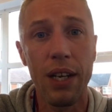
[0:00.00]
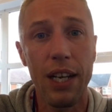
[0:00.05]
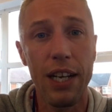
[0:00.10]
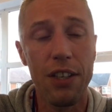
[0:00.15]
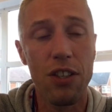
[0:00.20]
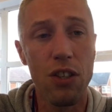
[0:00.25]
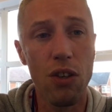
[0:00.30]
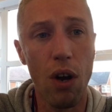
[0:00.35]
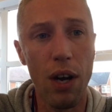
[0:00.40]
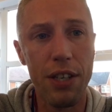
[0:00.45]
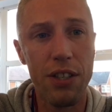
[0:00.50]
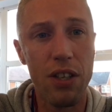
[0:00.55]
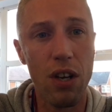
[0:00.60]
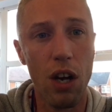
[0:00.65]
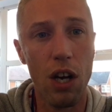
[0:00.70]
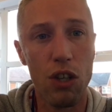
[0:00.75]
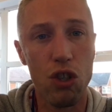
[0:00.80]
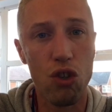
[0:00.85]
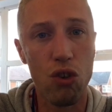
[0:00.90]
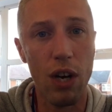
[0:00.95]
it's nice that
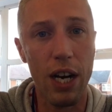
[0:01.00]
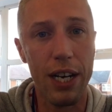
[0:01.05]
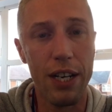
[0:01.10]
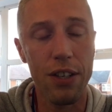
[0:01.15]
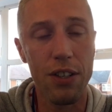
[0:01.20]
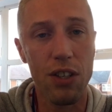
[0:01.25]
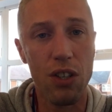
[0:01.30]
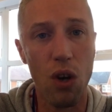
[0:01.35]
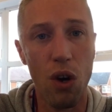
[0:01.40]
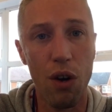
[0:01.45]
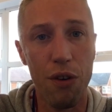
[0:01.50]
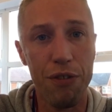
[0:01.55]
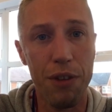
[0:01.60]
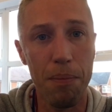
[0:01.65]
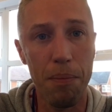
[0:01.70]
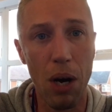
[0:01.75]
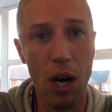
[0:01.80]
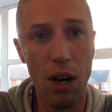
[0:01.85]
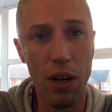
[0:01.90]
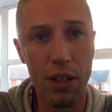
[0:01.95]
our striker's got off
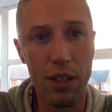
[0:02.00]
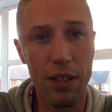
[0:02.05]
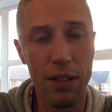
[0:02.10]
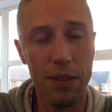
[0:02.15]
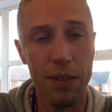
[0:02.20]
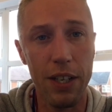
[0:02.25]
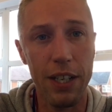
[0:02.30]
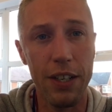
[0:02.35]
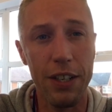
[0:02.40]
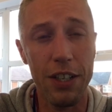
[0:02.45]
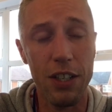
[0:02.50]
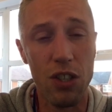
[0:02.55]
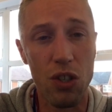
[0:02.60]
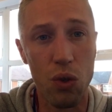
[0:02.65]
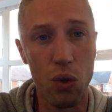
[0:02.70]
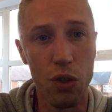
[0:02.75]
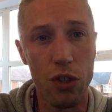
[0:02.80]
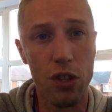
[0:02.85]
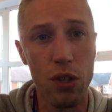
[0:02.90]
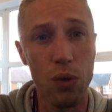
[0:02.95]
the mark and he
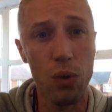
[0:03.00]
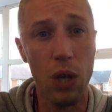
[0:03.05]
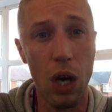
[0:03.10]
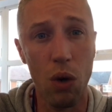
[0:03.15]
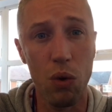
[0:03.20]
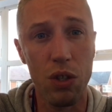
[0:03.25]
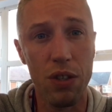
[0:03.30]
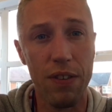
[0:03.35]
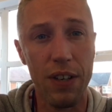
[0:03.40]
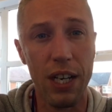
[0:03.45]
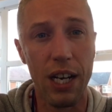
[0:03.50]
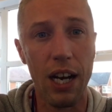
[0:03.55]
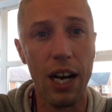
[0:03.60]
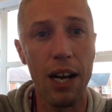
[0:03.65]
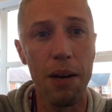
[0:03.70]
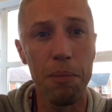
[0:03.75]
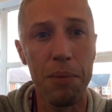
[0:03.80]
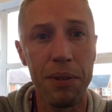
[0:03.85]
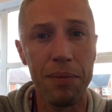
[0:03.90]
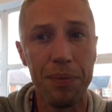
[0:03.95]
scored two goals for the
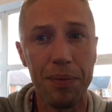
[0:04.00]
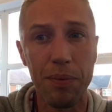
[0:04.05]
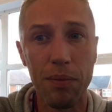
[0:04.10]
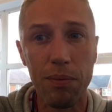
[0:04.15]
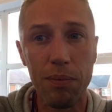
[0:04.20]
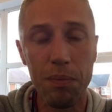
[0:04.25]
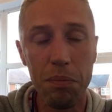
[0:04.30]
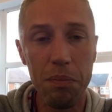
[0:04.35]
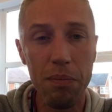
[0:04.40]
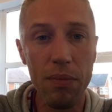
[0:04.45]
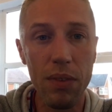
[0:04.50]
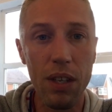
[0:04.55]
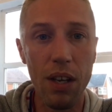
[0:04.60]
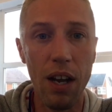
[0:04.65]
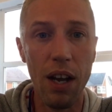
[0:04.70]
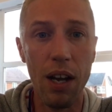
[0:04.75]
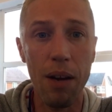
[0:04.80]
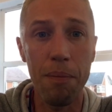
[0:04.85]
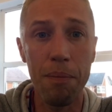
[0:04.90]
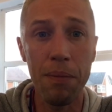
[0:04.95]
club.
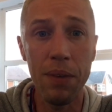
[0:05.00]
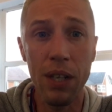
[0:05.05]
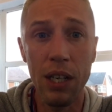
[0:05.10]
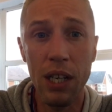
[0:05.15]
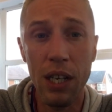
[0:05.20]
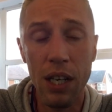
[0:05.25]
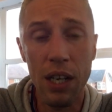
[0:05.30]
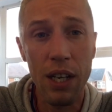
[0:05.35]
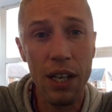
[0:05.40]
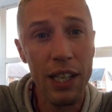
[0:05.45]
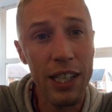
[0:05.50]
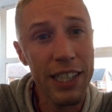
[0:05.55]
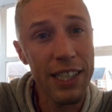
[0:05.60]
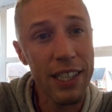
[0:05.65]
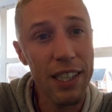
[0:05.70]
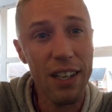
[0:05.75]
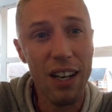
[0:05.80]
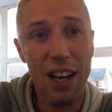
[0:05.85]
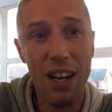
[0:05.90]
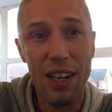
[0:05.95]

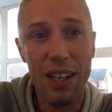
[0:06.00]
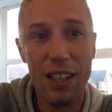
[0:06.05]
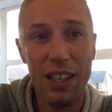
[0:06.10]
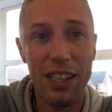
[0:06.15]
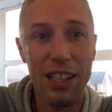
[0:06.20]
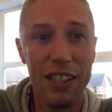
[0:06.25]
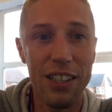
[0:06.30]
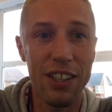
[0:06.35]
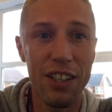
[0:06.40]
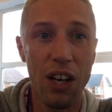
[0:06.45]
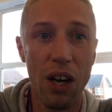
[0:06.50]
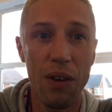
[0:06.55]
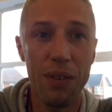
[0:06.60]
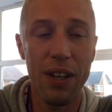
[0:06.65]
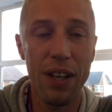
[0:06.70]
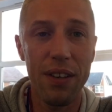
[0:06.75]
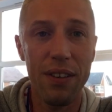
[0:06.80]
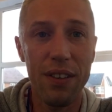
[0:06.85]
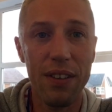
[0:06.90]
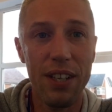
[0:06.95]
You know,
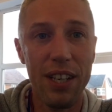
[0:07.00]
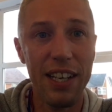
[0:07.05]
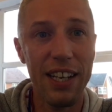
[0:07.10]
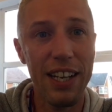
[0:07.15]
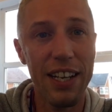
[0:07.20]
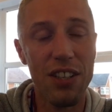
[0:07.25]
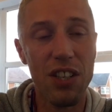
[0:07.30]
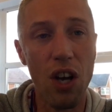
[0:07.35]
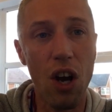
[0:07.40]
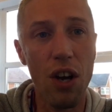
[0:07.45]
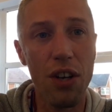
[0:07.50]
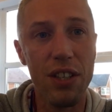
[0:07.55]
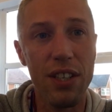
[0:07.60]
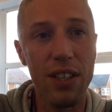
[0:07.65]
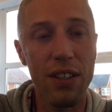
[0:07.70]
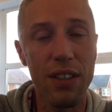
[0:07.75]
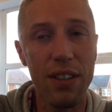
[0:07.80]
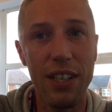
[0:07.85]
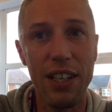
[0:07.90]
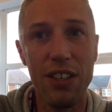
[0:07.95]
it's hard
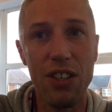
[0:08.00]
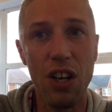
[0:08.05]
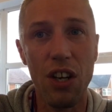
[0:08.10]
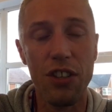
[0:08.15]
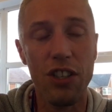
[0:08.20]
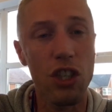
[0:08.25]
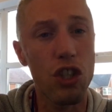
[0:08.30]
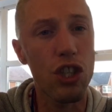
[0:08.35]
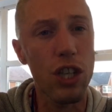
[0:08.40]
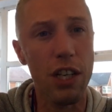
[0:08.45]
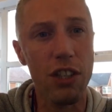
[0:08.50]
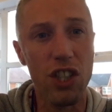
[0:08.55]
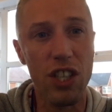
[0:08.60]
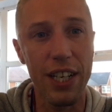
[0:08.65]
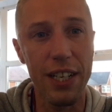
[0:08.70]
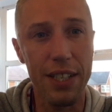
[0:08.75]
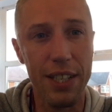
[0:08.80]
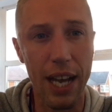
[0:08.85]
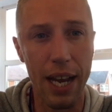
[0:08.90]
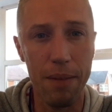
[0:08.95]
to judge
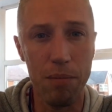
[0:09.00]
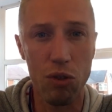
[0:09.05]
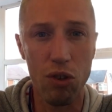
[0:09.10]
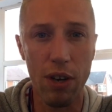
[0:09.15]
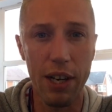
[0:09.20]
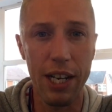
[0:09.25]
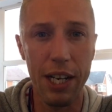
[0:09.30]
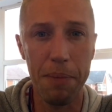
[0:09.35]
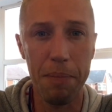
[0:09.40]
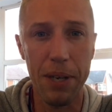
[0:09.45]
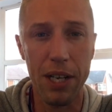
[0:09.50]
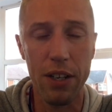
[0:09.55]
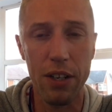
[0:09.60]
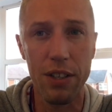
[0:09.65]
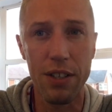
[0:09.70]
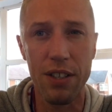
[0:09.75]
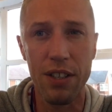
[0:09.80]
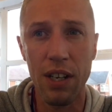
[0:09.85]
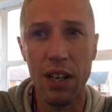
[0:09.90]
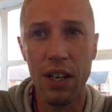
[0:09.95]
these games, really,
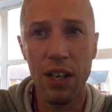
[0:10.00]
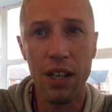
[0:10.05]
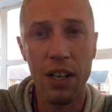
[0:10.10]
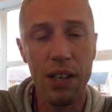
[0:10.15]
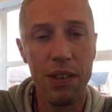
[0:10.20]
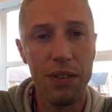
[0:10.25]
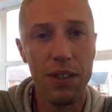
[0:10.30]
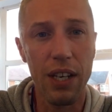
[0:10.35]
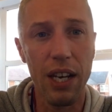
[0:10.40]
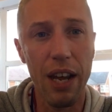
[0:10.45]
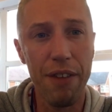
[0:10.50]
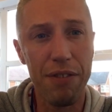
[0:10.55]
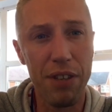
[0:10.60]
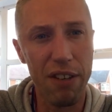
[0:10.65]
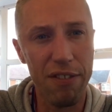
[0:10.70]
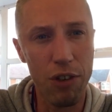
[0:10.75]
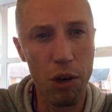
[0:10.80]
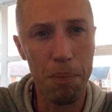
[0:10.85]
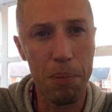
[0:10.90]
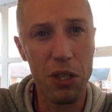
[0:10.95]
because the level
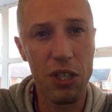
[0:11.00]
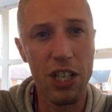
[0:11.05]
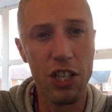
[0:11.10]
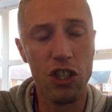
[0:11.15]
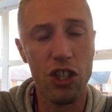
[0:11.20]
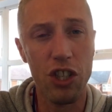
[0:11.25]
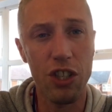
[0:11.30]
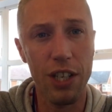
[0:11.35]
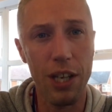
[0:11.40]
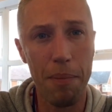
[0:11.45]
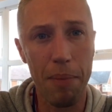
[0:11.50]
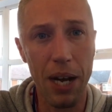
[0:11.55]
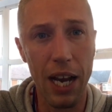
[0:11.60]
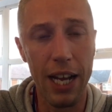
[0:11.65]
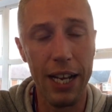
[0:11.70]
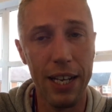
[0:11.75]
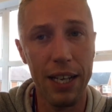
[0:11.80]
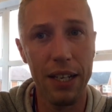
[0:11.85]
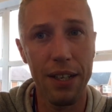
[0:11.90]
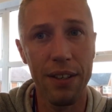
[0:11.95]
of opposition you're
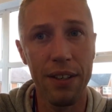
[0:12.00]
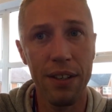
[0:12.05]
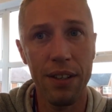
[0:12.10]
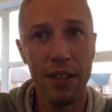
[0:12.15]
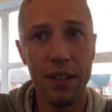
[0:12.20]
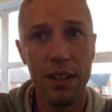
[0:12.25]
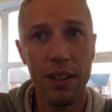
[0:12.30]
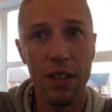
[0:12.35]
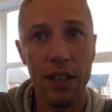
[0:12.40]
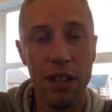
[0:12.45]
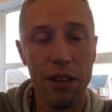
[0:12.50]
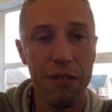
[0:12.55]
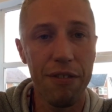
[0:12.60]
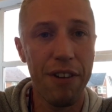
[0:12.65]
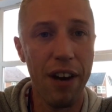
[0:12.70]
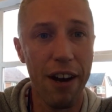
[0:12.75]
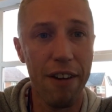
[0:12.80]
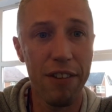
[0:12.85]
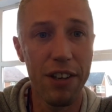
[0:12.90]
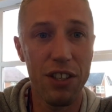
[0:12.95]
playing
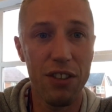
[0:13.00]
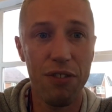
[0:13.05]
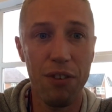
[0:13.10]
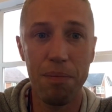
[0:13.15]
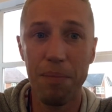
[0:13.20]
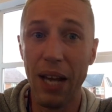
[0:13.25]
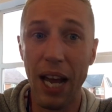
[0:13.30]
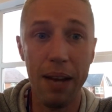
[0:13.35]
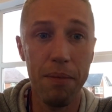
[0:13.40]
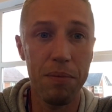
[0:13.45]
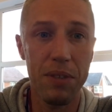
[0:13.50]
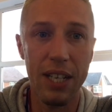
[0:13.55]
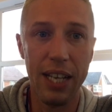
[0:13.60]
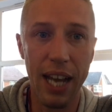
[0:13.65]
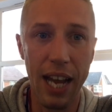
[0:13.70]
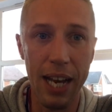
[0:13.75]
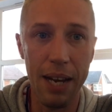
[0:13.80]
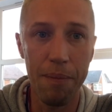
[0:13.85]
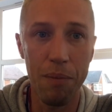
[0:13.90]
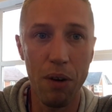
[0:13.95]
varies from game to
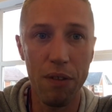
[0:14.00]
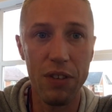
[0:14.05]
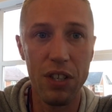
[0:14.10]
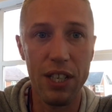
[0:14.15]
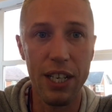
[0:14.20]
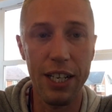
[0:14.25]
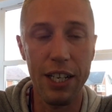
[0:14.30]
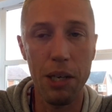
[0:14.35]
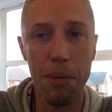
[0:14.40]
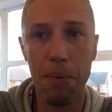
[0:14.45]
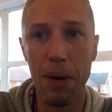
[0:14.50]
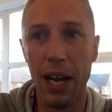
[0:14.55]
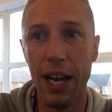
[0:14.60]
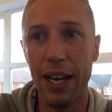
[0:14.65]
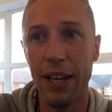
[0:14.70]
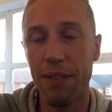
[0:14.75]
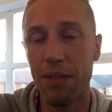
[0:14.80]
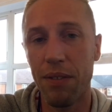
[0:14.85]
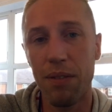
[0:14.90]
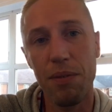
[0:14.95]
game. Obviously, you're
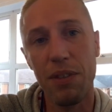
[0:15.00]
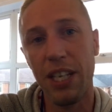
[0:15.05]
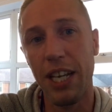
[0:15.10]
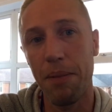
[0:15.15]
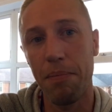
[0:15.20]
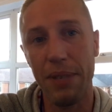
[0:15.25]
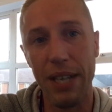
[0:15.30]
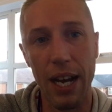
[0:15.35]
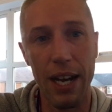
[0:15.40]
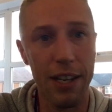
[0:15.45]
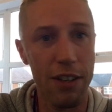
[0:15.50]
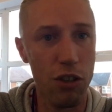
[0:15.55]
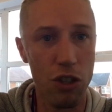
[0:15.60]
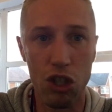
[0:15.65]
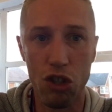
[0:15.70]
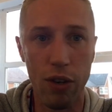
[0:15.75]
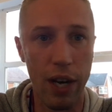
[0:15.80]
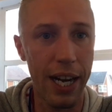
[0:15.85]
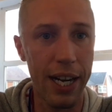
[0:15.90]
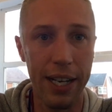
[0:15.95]
playing teams out in
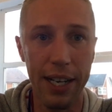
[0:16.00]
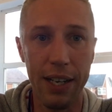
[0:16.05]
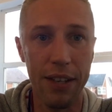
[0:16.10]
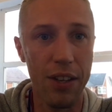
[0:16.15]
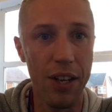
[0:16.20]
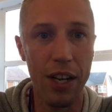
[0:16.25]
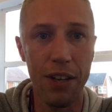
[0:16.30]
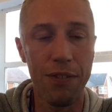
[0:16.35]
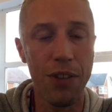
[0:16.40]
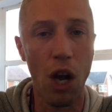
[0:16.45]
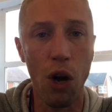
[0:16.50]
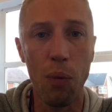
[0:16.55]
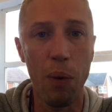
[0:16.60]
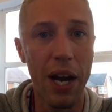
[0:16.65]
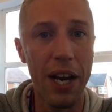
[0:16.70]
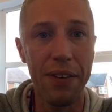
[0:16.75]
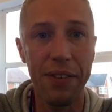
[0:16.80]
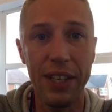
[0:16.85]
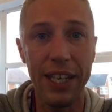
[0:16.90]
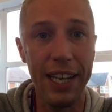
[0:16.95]
Australia that are
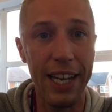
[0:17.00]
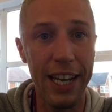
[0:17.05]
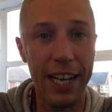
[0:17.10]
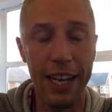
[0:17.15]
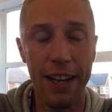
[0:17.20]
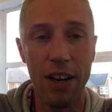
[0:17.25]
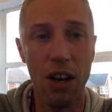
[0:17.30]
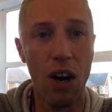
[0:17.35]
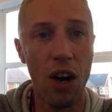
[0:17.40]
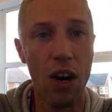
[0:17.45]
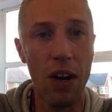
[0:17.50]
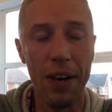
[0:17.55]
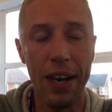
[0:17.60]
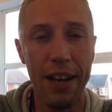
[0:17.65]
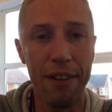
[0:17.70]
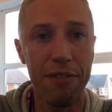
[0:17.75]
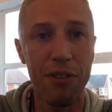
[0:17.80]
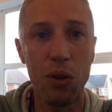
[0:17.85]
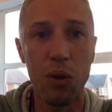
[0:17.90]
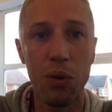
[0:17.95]
nowhere near our
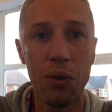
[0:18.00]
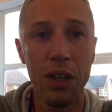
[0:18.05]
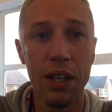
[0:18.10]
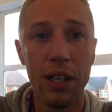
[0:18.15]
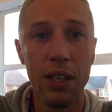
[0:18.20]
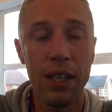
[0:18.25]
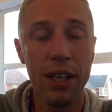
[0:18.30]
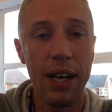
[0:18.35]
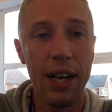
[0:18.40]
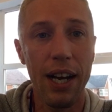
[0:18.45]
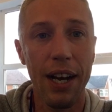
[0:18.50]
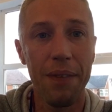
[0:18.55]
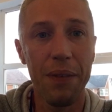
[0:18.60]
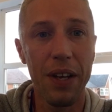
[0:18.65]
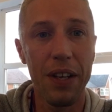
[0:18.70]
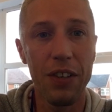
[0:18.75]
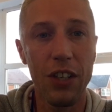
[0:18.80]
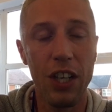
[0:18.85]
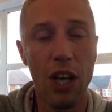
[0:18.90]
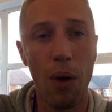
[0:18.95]
level. And
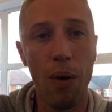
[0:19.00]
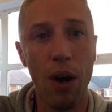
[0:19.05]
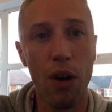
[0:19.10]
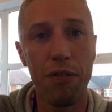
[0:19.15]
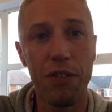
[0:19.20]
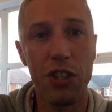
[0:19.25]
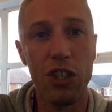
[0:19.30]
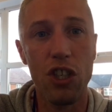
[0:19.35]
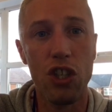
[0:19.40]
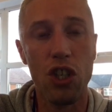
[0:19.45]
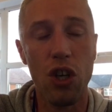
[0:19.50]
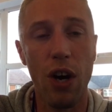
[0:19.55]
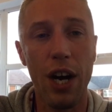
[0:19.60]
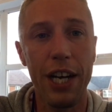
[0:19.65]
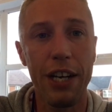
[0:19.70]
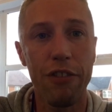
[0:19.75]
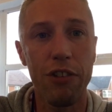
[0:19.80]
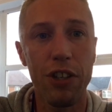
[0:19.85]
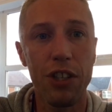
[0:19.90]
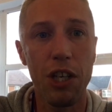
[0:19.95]
then you go over to
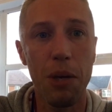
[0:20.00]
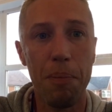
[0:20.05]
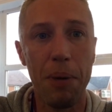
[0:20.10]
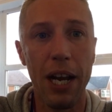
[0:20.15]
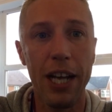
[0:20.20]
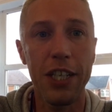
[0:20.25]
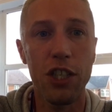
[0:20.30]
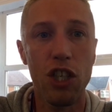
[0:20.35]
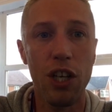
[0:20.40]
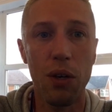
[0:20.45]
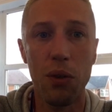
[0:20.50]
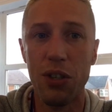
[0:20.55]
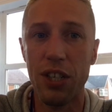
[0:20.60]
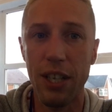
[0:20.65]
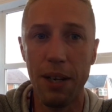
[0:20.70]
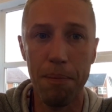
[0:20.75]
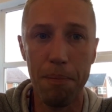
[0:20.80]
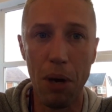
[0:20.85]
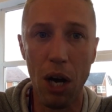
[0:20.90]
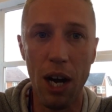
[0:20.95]
China and you play
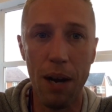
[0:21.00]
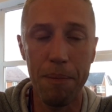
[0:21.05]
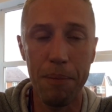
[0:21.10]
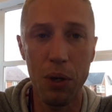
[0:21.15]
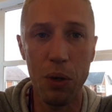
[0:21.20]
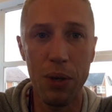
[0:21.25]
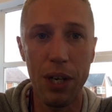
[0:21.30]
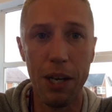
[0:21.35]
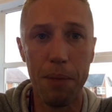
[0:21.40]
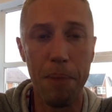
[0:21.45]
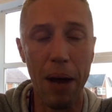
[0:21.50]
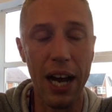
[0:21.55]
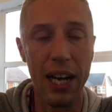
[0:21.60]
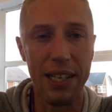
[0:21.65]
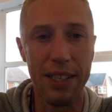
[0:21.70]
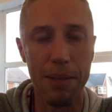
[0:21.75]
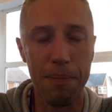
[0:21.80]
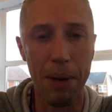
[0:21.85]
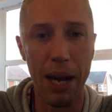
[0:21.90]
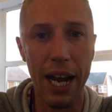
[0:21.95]
Chelsea and Bayern Munich
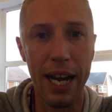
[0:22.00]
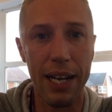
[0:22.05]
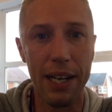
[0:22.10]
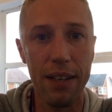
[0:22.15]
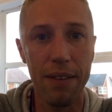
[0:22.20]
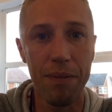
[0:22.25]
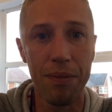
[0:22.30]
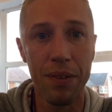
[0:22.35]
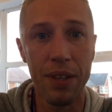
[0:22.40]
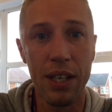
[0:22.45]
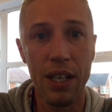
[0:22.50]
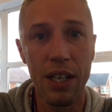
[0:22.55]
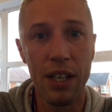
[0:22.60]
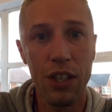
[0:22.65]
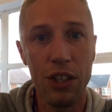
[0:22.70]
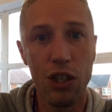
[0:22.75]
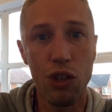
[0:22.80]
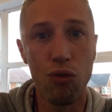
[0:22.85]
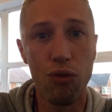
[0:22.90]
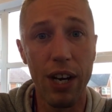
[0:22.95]
back-to-back, and
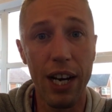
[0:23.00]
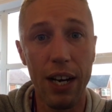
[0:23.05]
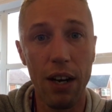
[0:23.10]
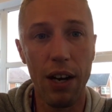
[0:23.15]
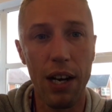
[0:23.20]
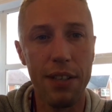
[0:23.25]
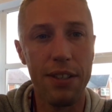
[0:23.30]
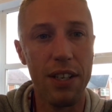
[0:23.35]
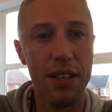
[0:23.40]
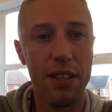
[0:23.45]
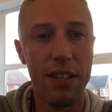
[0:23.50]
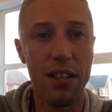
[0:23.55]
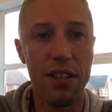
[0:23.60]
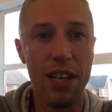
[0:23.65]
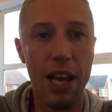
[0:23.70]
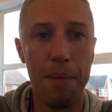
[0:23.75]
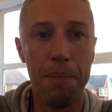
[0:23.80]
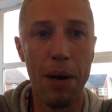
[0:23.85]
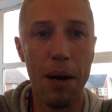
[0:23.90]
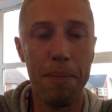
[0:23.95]
you realise it's a
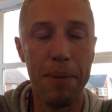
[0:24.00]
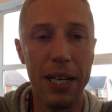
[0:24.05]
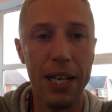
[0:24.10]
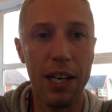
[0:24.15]
step up